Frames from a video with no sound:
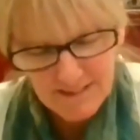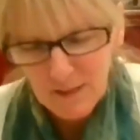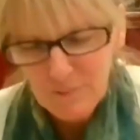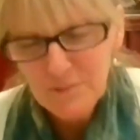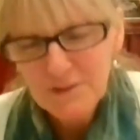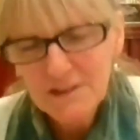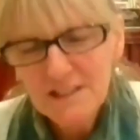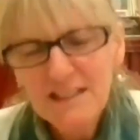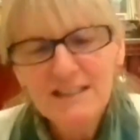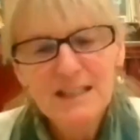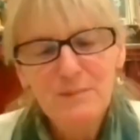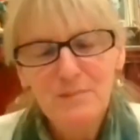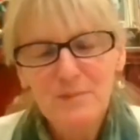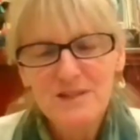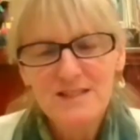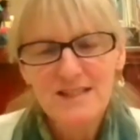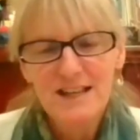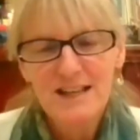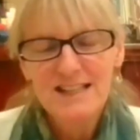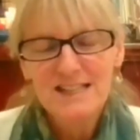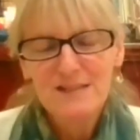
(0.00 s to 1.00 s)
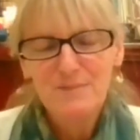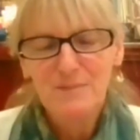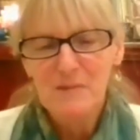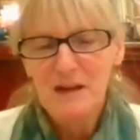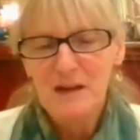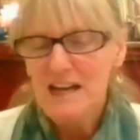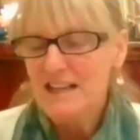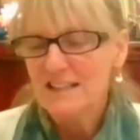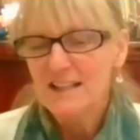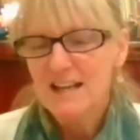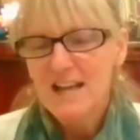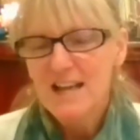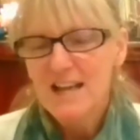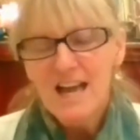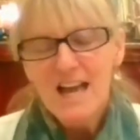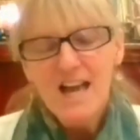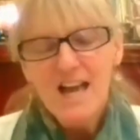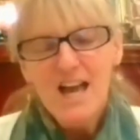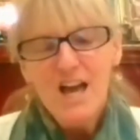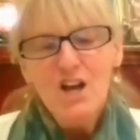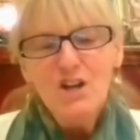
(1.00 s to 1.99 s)
completely possessed my mind.
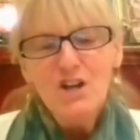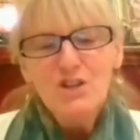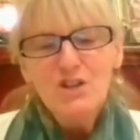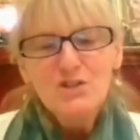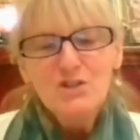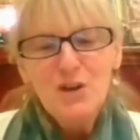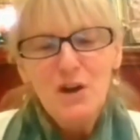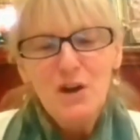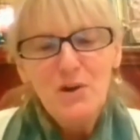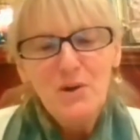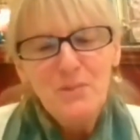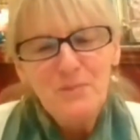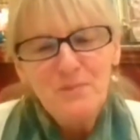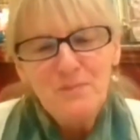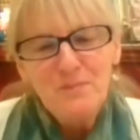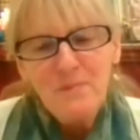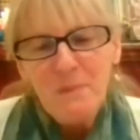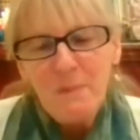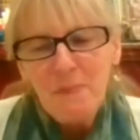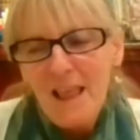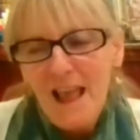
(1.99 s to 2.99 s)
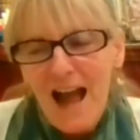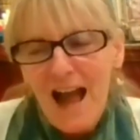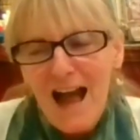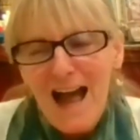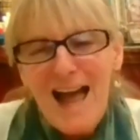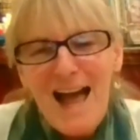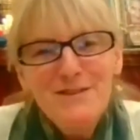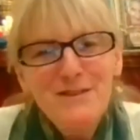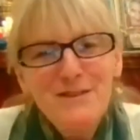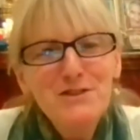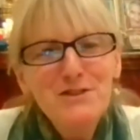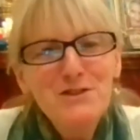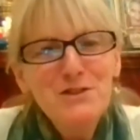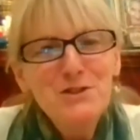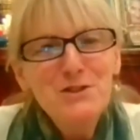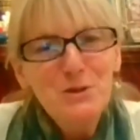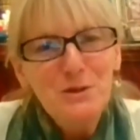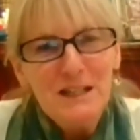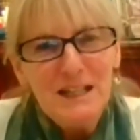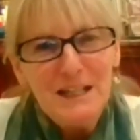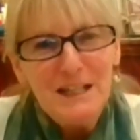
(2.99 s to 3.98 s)
So I had this
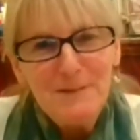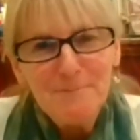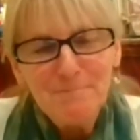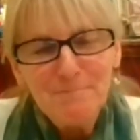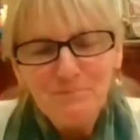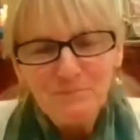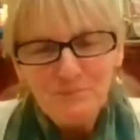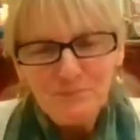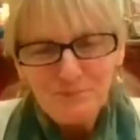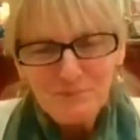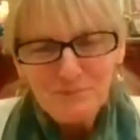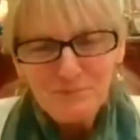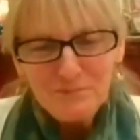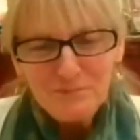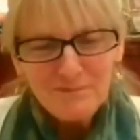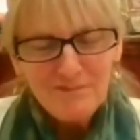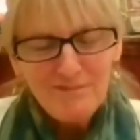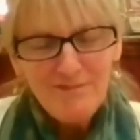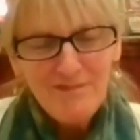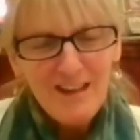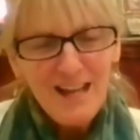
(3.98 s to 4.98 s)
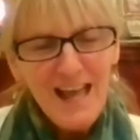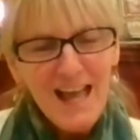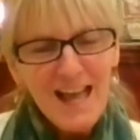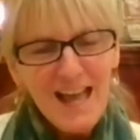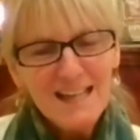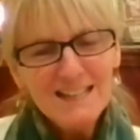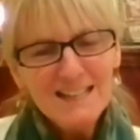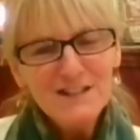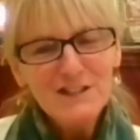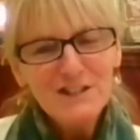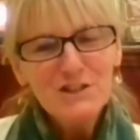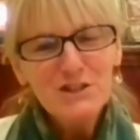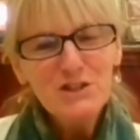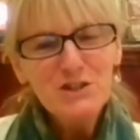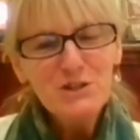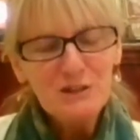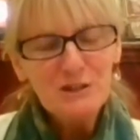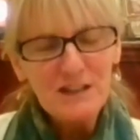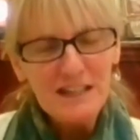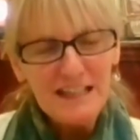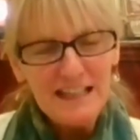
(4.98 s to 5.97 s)
dream. And in the
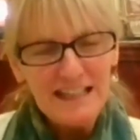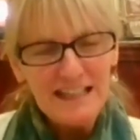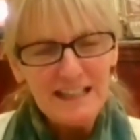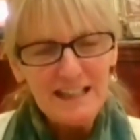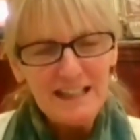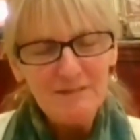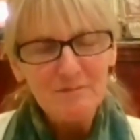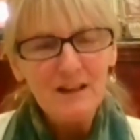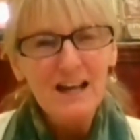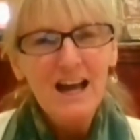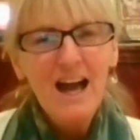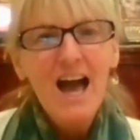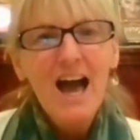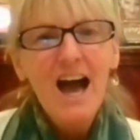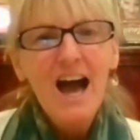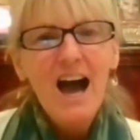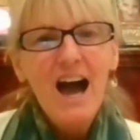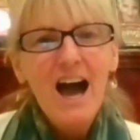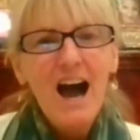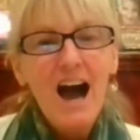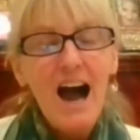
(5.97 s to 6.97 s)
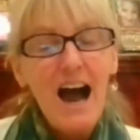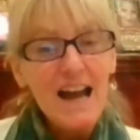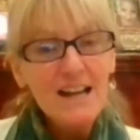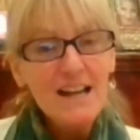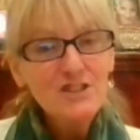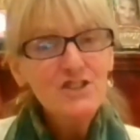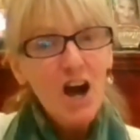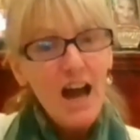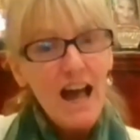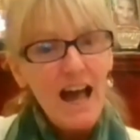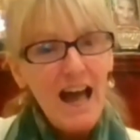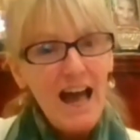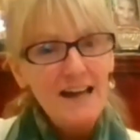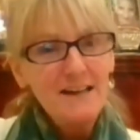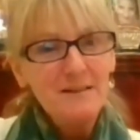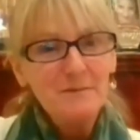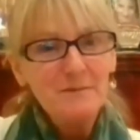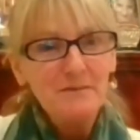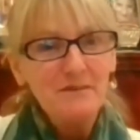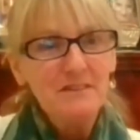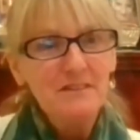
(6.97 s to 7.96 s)
dream, I saw
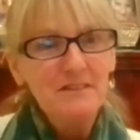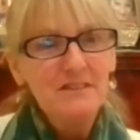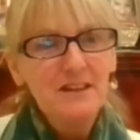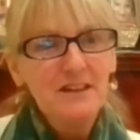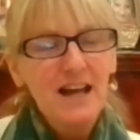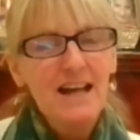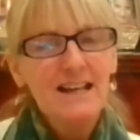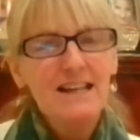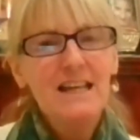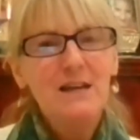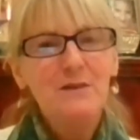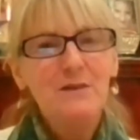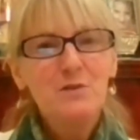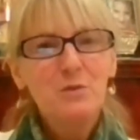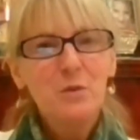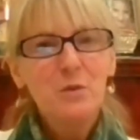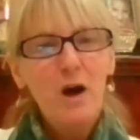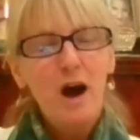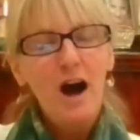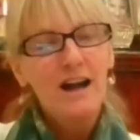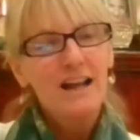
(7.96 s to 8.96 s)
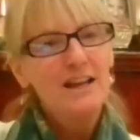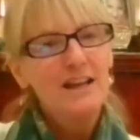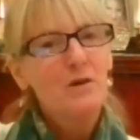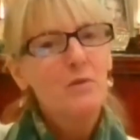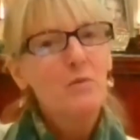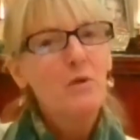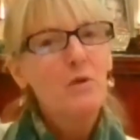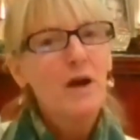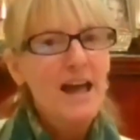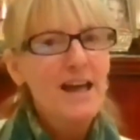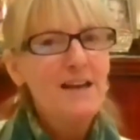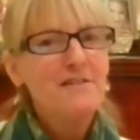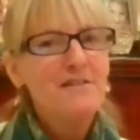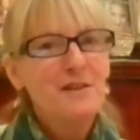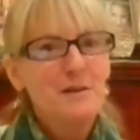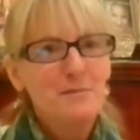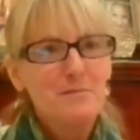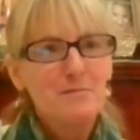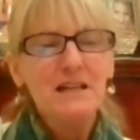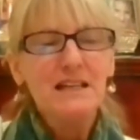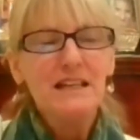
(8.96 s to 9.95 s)
Adam and he was walking away
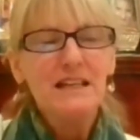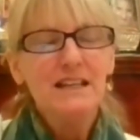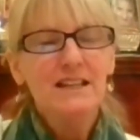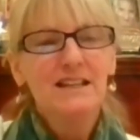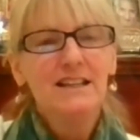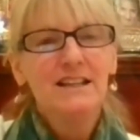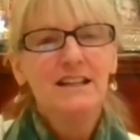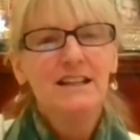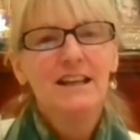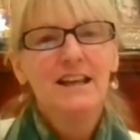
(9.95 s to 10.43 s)
from me.